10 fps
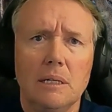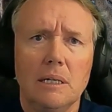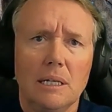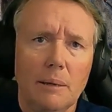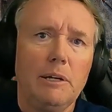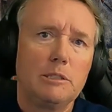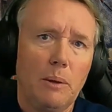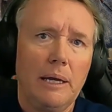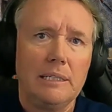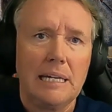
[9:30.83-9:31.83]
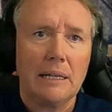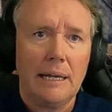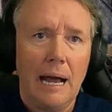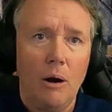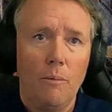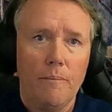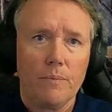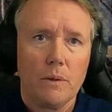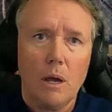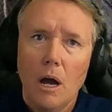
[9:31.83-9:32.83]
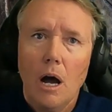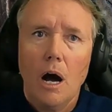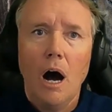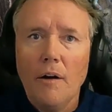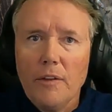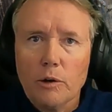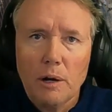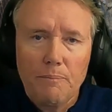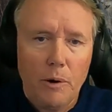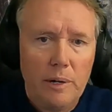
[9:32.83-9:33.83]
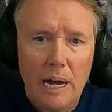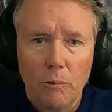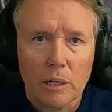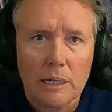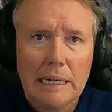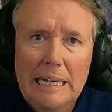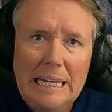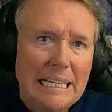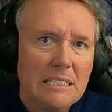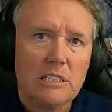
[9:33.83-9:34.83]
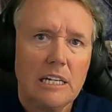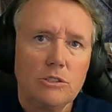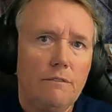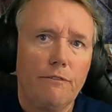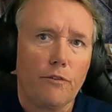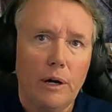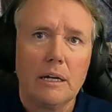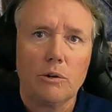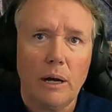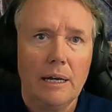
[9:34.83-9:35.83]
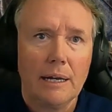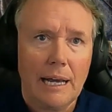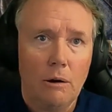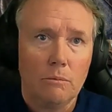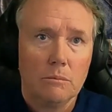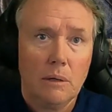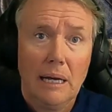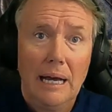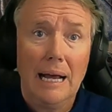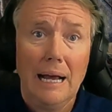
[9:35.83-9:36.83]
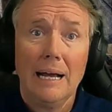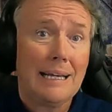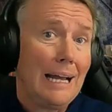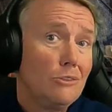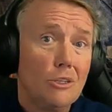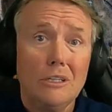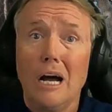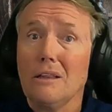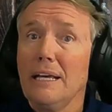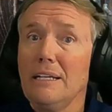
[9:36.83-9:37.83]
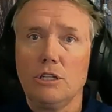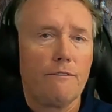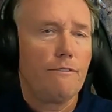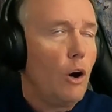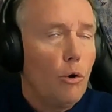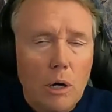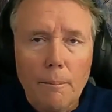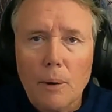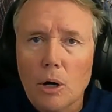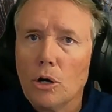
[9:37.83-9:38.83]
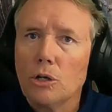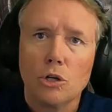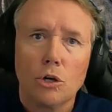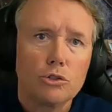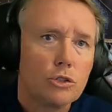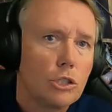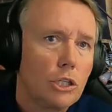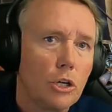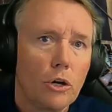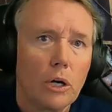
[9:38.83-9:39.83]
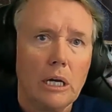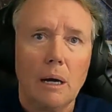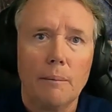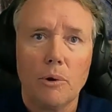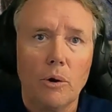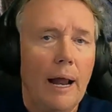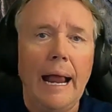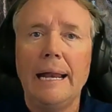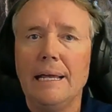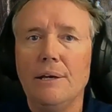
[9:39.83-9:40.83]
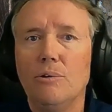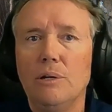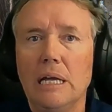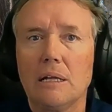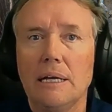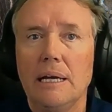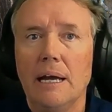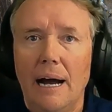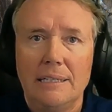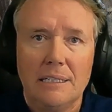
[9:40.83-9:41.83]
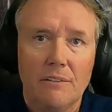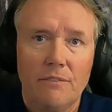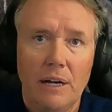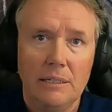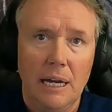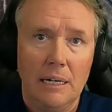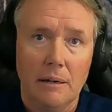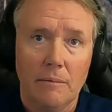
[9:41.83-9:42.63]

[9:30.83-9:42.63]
Let me explain exactly how. On the crypto network, it's essentially free to create an account. Accounts are not linked to your phone number or social security number or any uniquely identifying data.